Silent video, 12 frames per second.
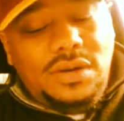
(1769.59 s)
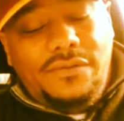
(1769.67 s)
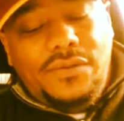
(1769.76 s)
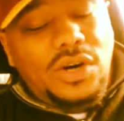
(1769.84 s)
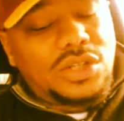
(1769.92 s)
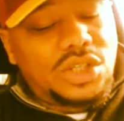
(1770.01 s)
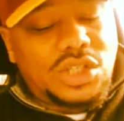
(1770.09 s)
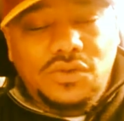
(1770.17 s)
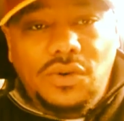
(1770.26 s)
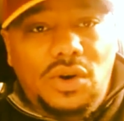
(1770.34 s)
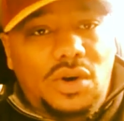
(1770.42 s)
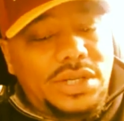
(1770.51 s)
Verse is
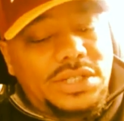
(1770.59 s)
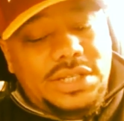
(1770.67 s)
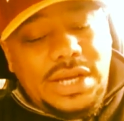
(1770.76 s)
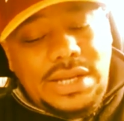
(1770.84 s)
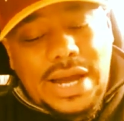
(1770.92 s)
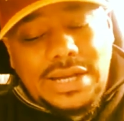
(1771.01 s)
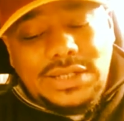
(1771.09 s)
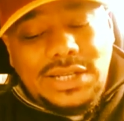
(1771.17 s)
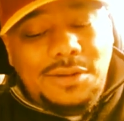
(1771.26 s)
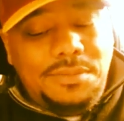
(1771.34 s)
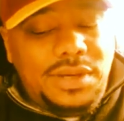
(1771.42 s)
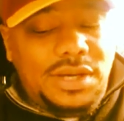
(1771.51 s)
strong. He's getting at his
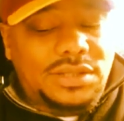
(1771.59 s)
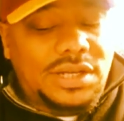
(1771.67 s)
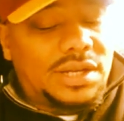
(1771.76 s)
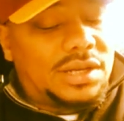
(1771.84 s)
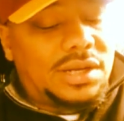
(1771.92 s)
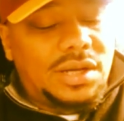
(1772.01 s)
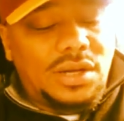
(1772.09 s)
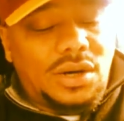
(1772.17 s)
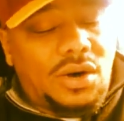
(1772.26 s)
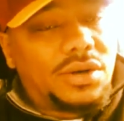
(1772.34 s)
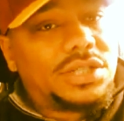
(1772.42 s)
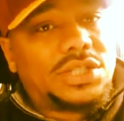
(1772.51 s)
enemies and
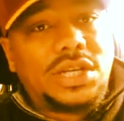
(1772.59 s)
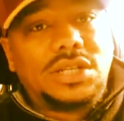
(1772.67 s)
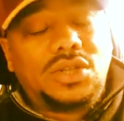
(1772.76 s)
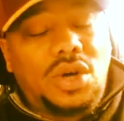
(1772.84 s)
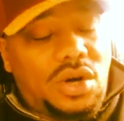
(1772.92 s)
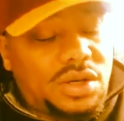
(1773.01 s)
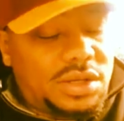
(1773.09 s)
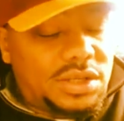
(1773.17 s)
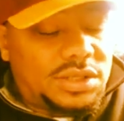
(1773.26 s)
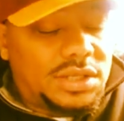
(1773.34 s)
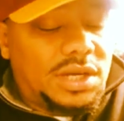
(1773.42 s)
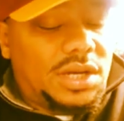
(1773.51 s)
all the shit
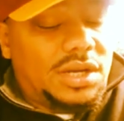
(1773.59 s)
talkers.